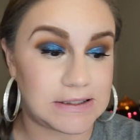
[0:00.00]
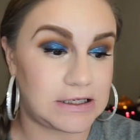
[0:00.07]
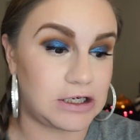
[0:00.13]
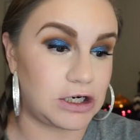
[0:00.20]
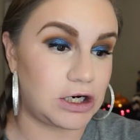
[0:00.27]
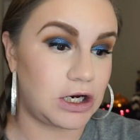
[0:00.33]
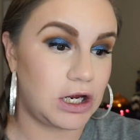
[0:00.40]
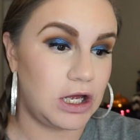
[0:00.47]

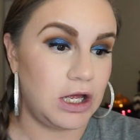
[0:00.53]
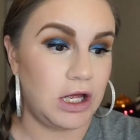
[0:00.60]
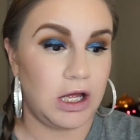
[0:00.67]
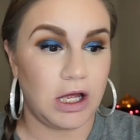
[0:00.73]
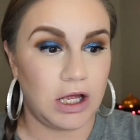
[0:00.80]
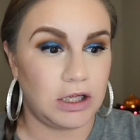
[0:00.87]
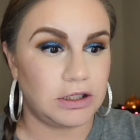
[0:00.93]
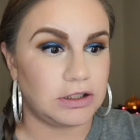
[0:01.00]
here,
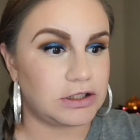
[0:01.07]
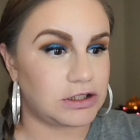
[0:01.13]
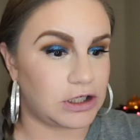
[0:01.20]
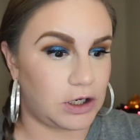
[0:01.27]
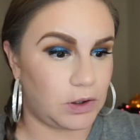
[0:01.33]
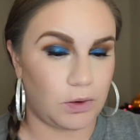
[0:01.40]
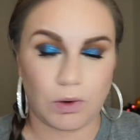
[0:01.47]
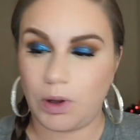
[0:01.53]

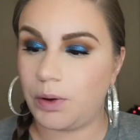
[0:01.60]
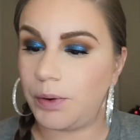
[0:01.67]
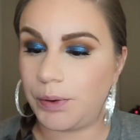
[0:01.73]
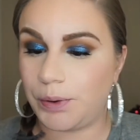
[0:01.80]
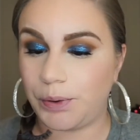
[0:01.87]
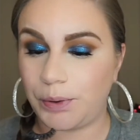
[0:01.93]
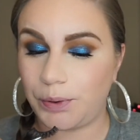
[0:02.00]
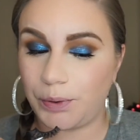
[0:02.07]
so
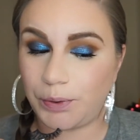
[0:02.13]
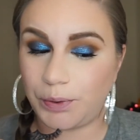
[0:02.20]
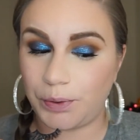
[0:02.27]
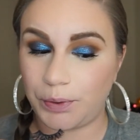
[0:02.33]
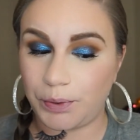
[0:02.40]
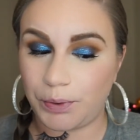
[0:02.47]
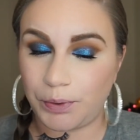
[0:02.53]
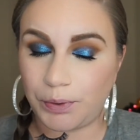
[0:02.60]

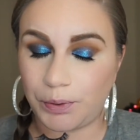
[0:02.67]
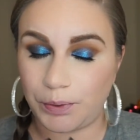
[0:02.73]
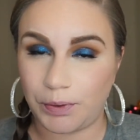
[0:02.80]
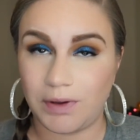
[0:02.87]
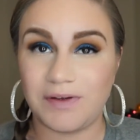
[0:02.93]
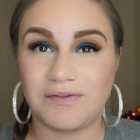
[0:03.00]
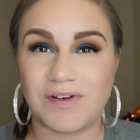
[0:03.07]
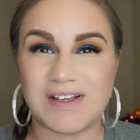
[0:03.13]

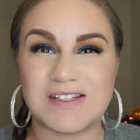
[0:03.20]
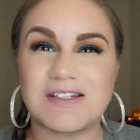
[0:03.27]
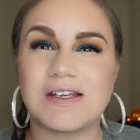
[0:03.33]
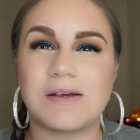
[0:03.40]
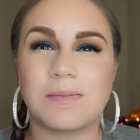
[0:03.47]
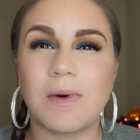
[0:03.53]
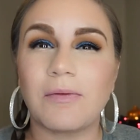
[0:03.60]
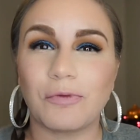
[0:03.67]
if I
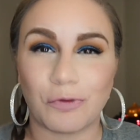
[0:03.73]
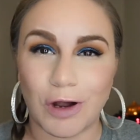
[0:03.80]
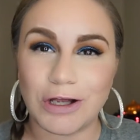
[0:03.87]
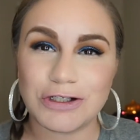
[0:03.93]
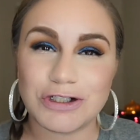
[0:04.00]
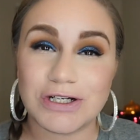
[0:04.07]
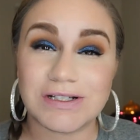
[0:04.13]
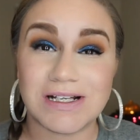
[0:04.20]
seem
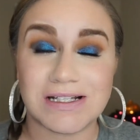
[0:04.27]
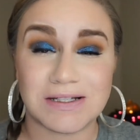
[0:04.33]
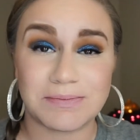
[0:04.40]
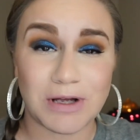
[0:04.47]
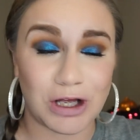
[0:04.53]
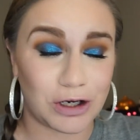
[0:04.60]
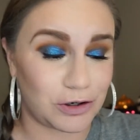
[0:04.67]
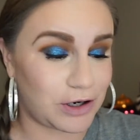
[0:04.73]
rushed, it's because
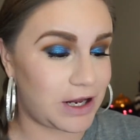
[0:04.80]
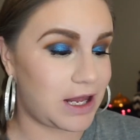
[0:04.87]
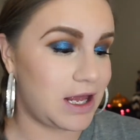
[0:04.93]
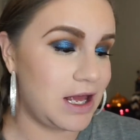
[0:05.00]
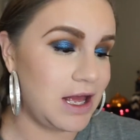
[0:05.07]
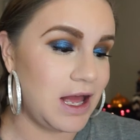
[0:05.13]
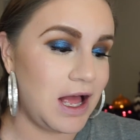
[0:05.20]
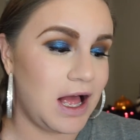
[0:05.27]
I'm hungry.
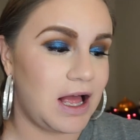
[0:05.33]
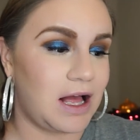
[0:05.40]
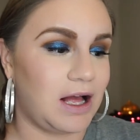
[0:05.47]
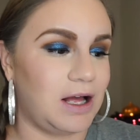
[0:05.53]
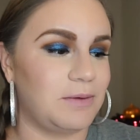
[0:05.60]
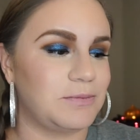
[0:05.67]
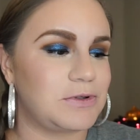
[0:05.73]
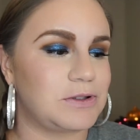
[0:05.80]
So
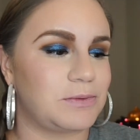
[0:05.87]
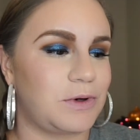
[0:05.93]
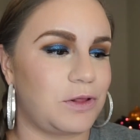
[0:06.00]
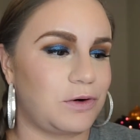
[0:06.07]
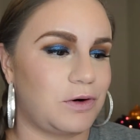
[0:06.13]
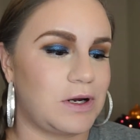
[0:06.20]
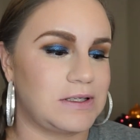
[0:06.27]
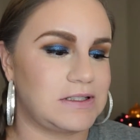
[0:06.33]
I'm gonna
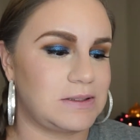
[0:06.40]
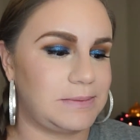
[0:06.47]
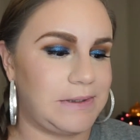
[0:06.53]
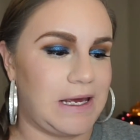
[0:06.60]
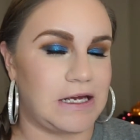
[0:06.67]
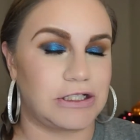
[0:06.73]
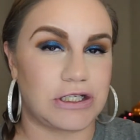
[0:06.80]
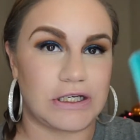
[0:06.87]
throw on some
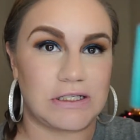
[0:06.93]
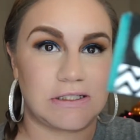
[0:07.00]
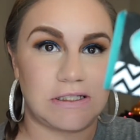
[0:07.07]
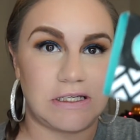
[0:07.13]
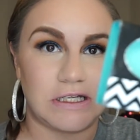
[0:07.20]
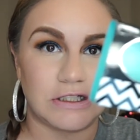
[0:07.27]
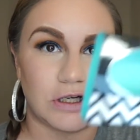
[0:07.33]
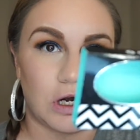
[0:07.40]
lashes.
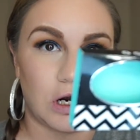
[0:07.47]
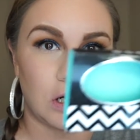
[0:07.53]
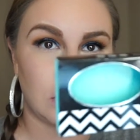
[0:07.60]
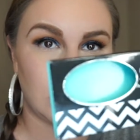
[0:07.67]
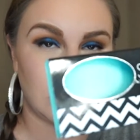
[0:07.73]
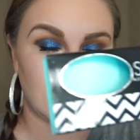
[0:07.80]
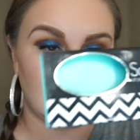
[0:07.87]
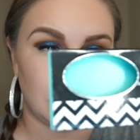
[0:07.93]
These are
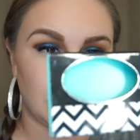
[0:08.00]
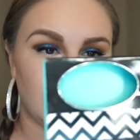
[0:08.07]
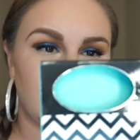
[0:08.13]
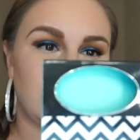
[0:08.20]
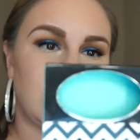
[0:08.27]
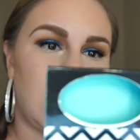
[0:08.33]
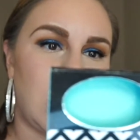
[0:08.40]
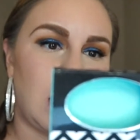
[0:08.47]
the
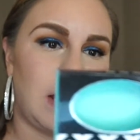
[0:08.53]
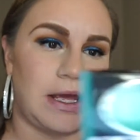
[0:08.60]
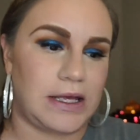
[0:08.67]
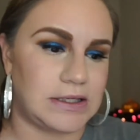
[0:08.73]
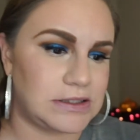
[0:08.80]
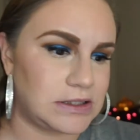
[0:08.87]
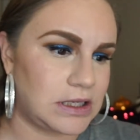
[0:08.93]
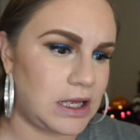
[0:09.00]
Social
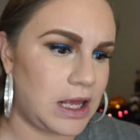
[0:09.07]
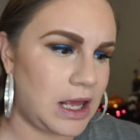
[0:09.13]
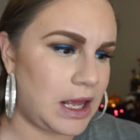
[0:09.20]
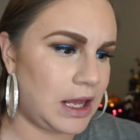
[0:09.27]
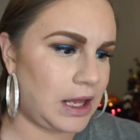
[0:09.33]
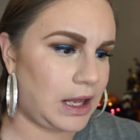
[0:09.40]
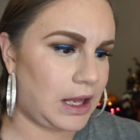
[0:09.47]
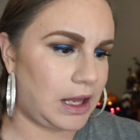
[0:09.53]
Eyes,
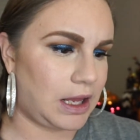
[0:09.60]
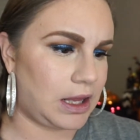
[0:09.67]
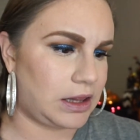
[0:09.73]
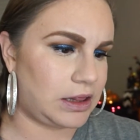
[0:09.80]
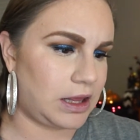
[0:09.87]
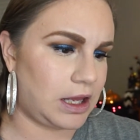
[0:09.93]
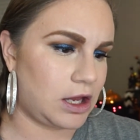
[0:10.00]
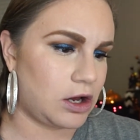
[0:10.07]

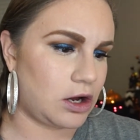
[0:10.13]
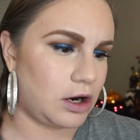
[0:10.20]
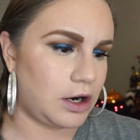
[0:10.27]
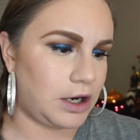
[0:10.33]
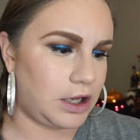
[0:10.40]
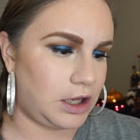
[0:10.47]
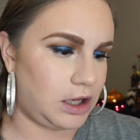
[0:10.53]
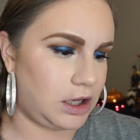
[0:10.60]
and they
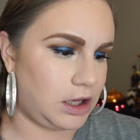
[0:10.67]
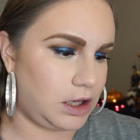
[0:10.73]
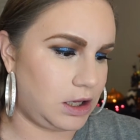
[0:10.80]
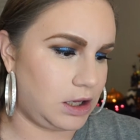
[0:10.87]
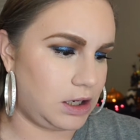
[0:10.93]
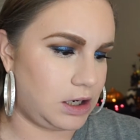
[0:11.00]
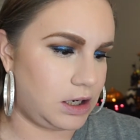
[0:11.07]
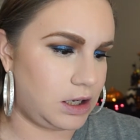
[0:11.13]
are
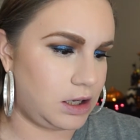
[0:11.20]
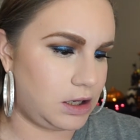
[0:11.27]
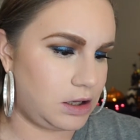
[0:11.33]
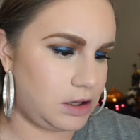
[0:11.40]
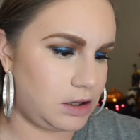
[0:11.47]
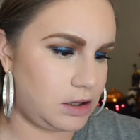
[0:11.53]
in,